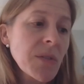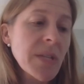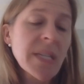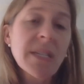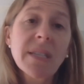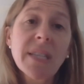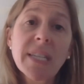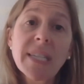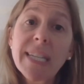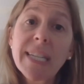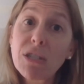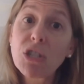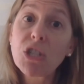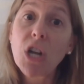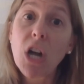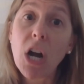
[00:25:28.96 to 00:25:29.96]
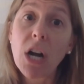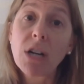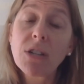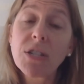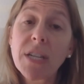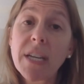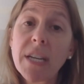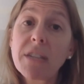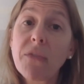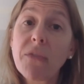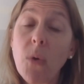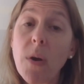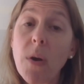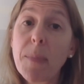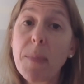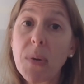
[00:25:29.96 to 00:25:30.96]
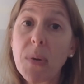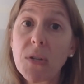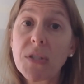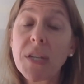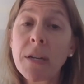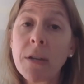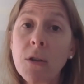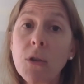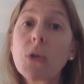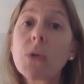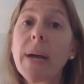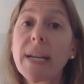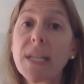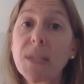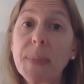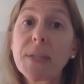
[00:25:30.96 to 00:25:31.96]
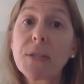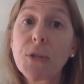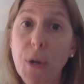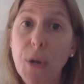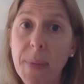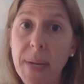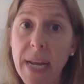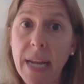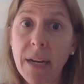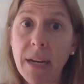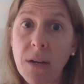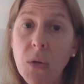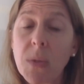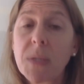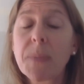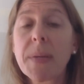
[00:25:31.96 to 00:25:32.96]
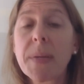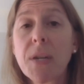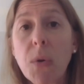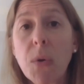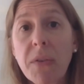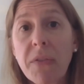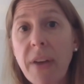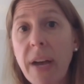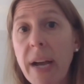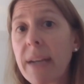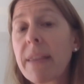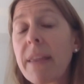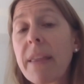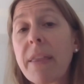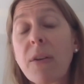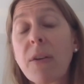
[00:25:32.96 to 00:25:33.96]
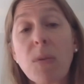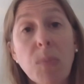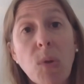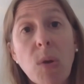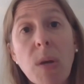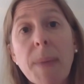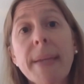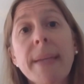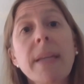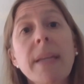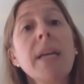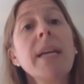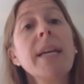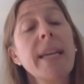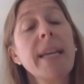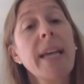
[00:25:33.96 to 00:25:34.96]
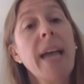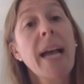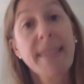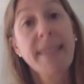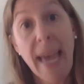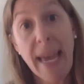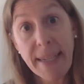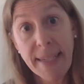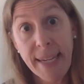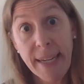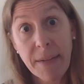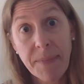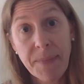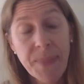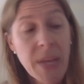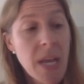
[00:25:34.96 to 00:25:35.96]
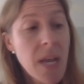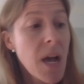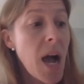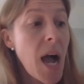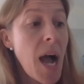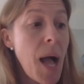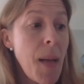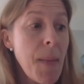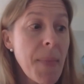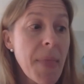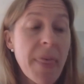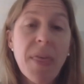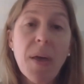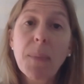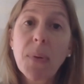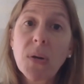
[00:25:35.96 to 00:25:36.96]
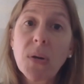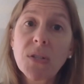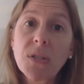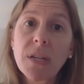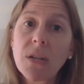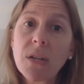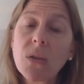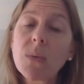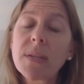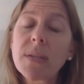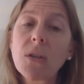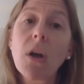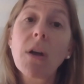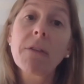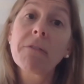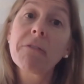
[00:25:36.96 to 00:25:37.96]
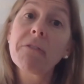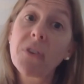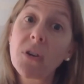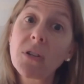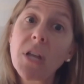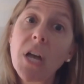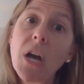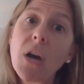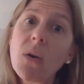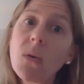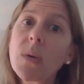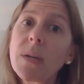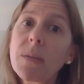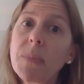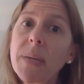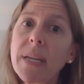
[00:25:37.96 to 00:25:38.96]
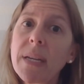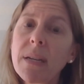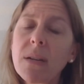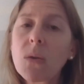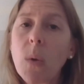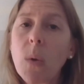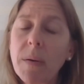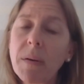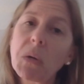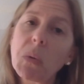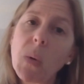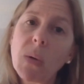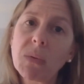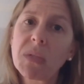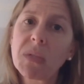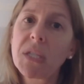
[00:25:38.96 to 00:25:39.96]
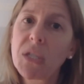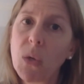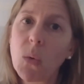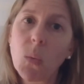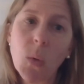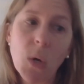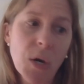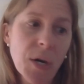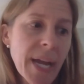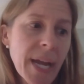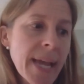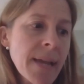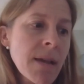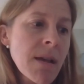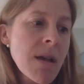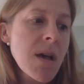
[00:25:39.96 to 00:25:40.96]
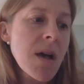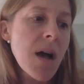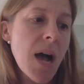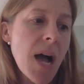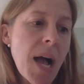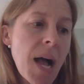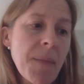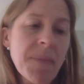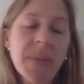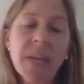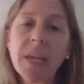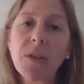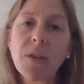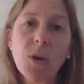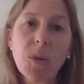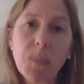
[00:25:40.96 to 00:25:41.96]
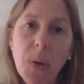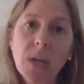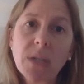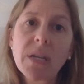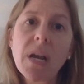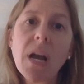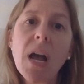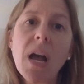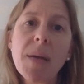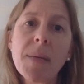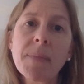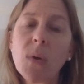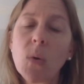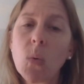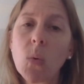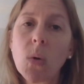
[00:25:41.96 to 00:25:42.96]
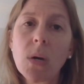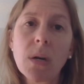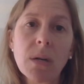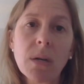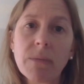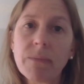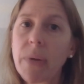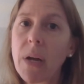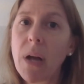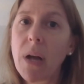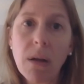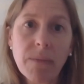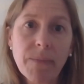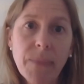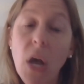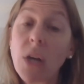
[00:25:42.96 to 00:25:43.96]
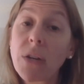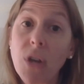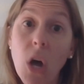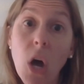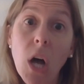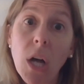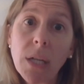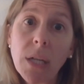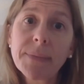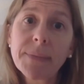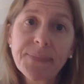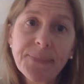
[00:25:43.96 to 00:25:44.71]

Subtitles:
the discharge is for the person who has been terminated, who has been notified that their employment has ended. The person who is on furlough would be quote unquote still working, either part-time or on call.